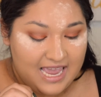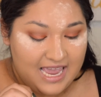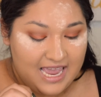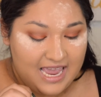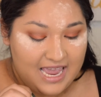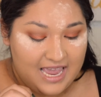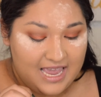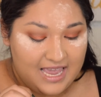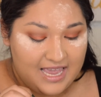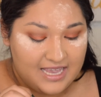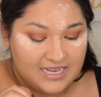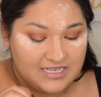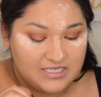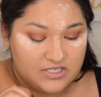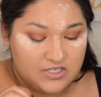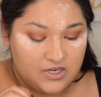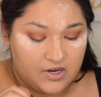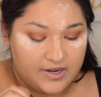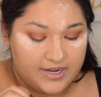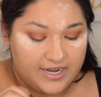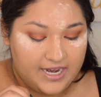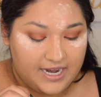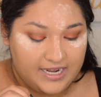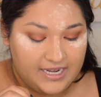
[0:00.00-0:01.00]
and
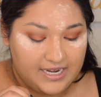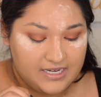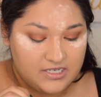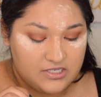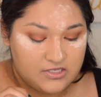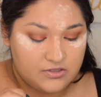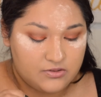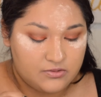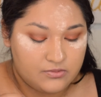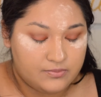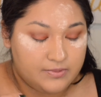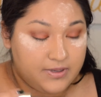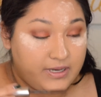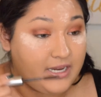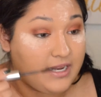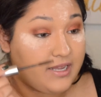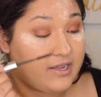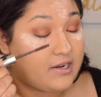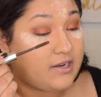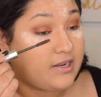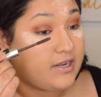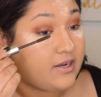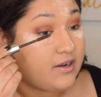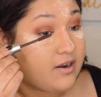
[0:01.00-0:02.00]
sorry, I like to really
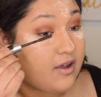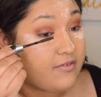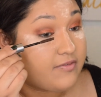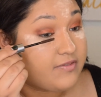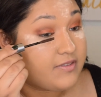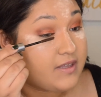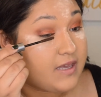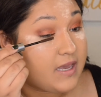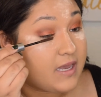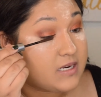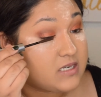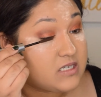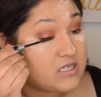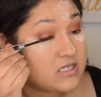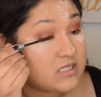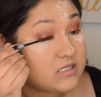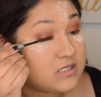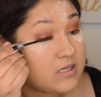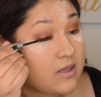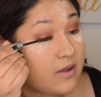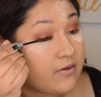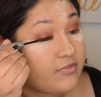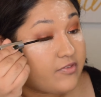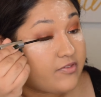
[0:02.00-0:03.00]
clean off the
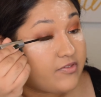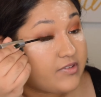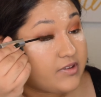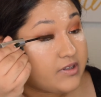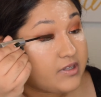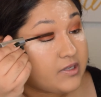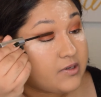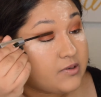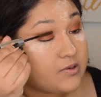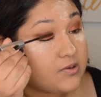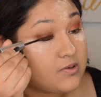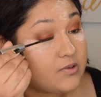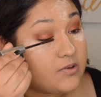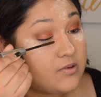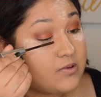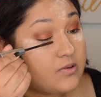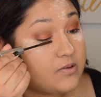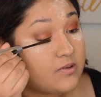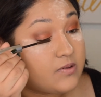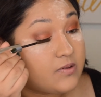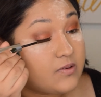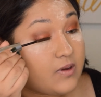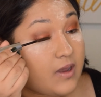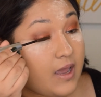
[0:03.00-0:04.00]
edges of the
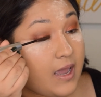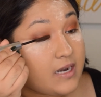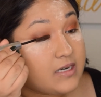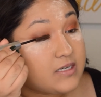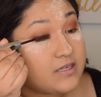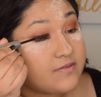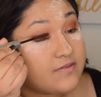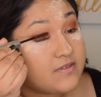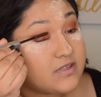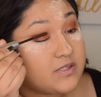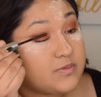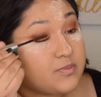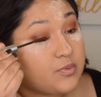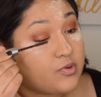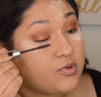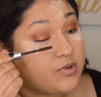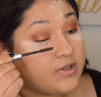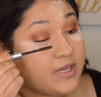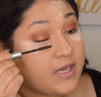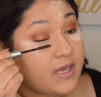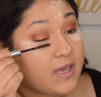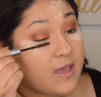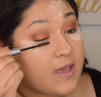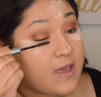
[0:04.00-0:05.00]
little end of the
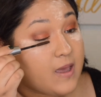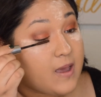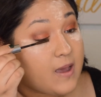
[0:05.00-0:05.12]
spoolie.